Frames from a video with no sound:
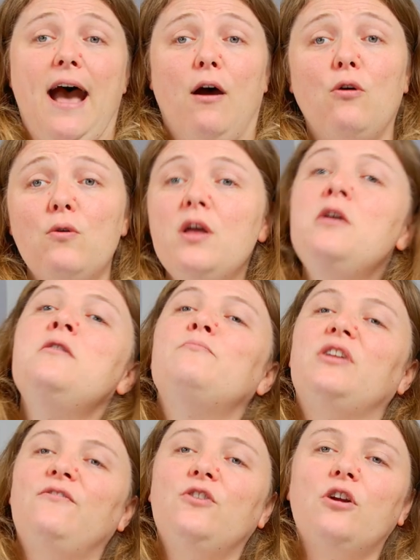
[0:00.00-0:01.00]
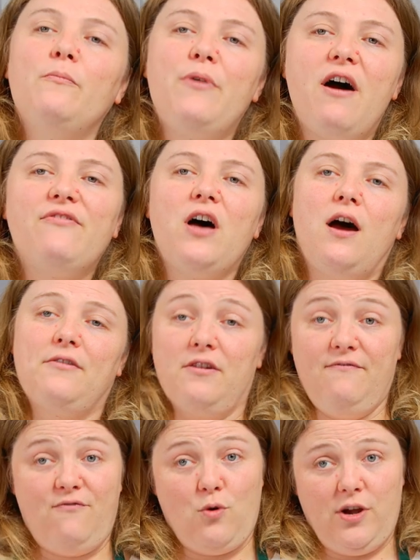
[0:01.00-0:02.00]
out. But if you're above the
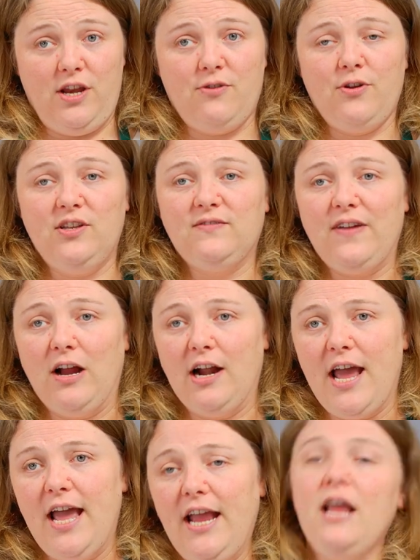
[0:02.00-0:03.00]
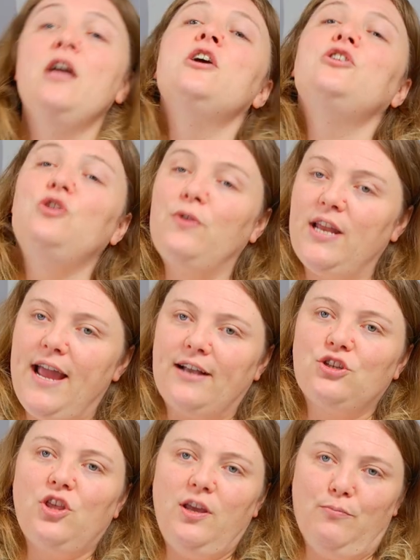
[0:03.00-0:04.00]
140 degrees Fahrenheit, you can
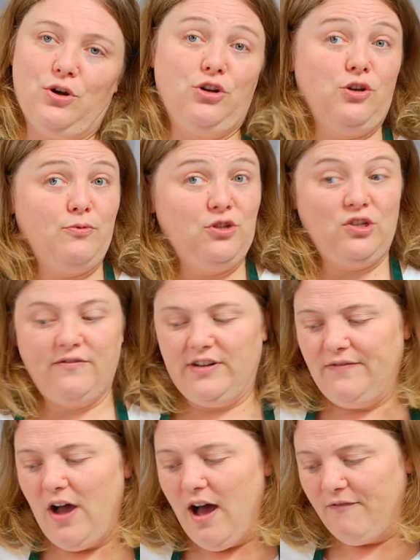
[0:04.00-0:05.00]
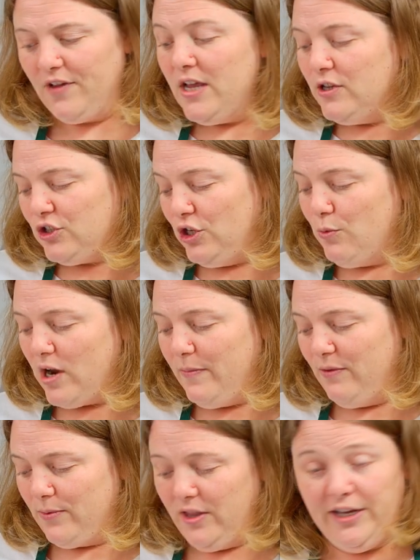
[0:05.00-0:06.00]
actually burn your preservative off. So you want
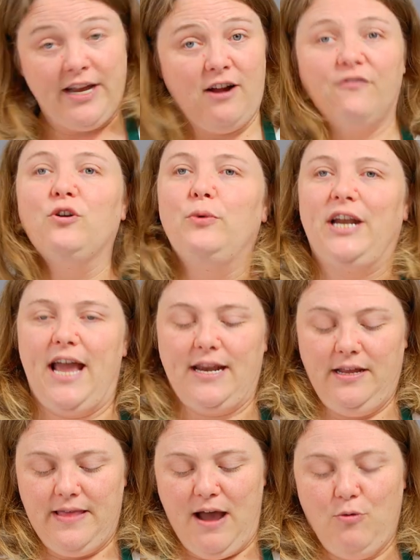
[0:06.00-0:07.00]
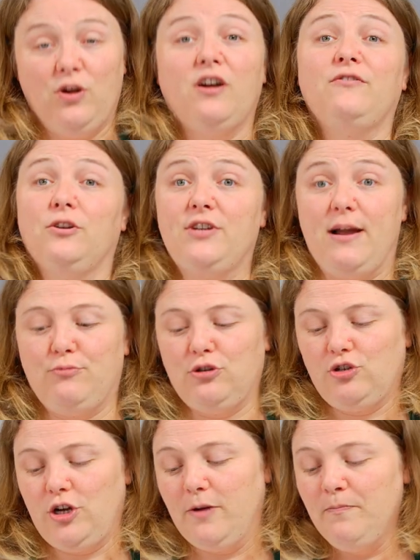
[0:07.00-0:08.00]
to be really careful when adding that one of your
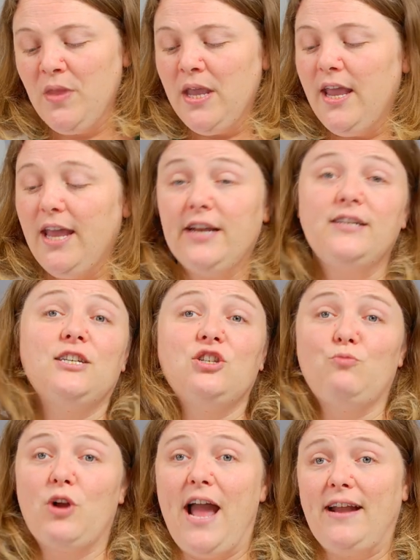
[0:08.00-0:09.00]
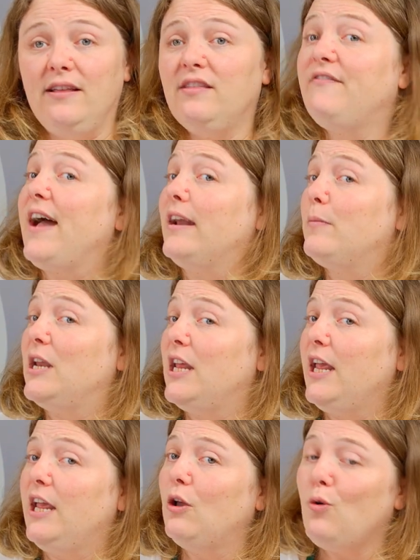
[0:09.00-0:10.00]
temperature. In addition, we're adding the vitamin
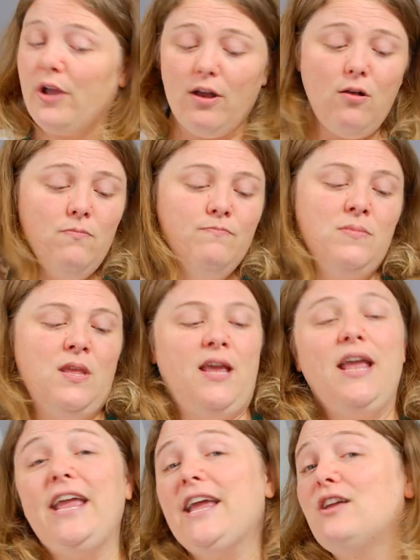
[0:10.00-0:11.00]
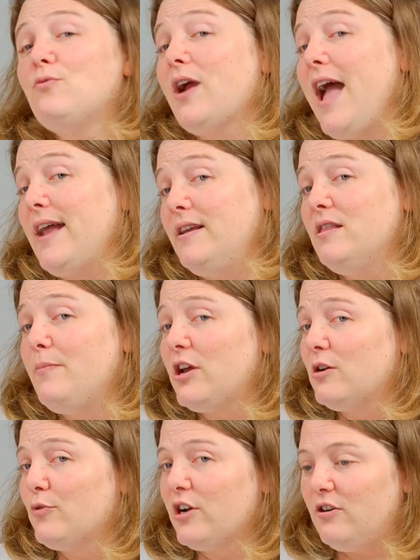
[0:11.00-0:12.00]
E oil and we're adding the
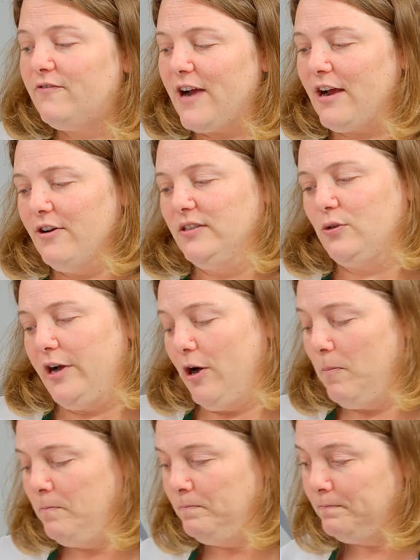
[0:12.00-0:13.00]
butter brickle fragrance oil.